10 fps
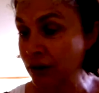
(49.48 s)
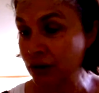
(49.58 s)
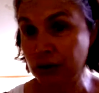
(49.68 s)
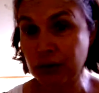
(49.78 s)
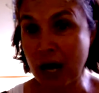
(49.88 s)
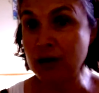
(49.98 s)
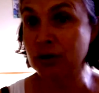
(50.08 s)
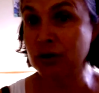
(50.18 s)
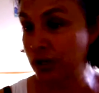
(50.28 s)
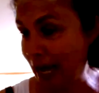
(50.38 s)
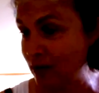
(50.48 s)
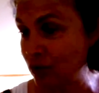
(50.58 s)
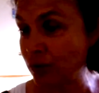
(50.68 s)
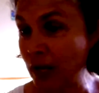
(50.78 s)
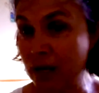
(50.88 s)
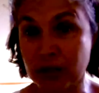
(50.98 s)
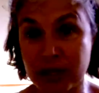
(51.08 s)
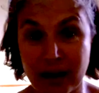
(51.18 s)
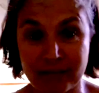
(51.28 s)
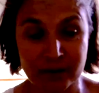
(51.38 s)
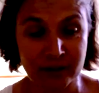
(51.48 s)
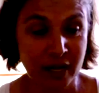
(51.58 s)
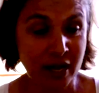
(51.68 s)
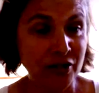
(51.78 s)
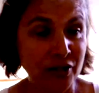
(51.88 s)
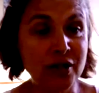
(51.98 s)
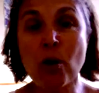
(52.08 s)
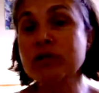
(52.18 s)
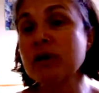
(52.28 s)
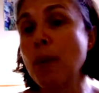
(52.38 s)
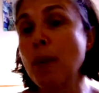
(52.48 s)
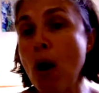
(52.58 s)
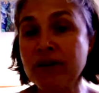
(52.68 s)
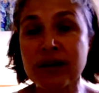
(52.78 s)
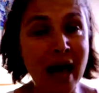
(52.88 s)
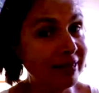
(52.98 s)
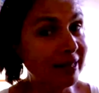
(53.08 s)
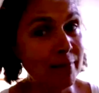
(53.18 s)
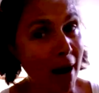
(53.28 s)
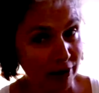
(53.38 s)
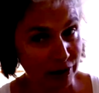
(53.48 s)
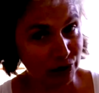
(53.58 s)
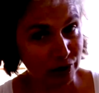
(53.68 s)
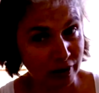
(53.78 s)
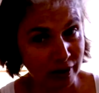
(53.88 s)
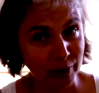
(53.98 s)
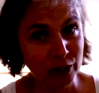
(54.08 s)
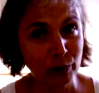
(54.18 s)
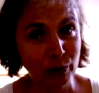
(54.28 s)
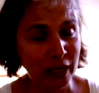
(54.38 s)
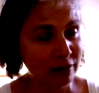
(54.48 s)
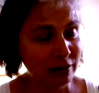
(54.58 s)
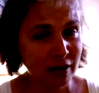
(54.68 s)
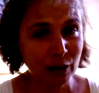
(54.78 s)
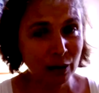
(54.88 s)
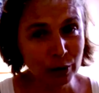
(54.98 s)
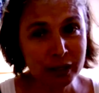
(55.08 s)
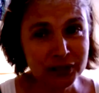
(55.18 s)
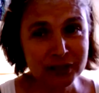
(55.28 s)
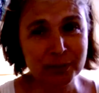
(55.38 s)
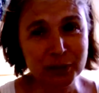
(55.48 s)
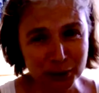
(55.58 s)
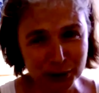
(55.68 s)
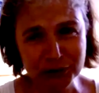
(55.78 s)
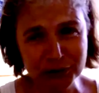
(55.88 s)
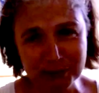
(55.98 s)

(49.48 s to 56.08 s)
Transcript: the 2010, 2011, there was a perfect Catholic marriage between Gülenists, I mean, to use